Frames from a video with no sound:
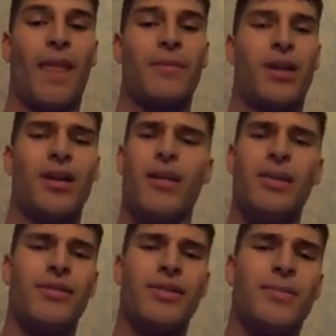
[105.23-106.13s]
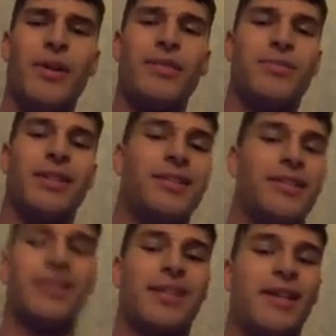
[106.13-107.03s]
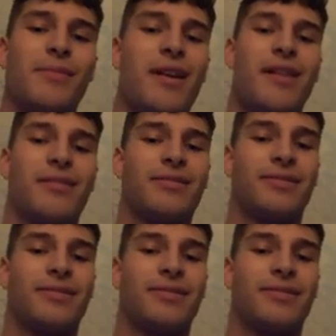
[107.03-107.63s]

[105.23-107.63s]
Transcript: But I can't believe you exposed me. Snake me out.